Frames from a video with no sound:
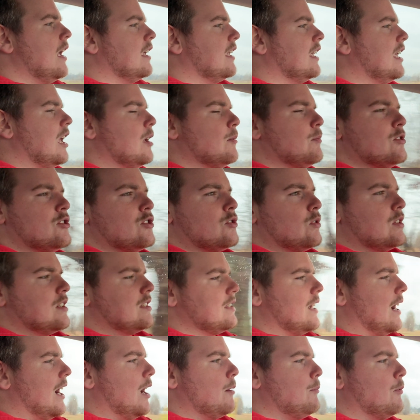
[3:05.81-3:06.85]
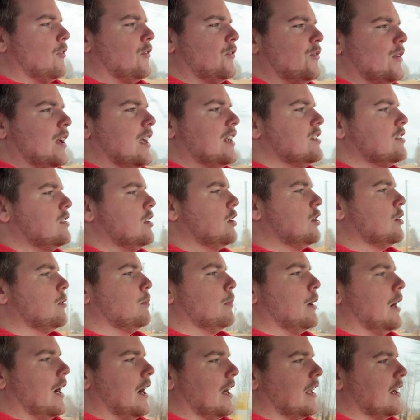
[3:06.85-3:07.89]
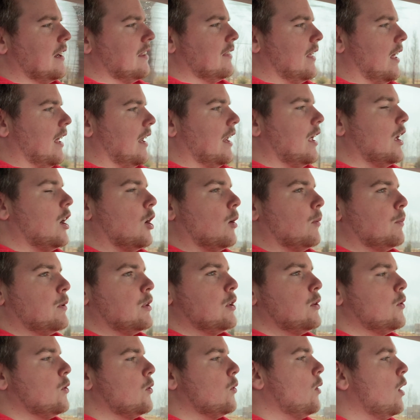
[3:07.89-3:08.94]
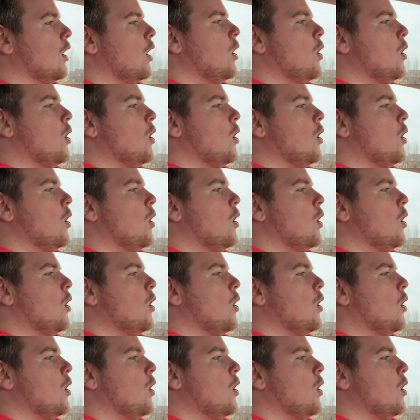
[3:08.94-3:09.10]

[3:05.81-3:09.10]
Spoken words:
chemistry type effects to your body that help you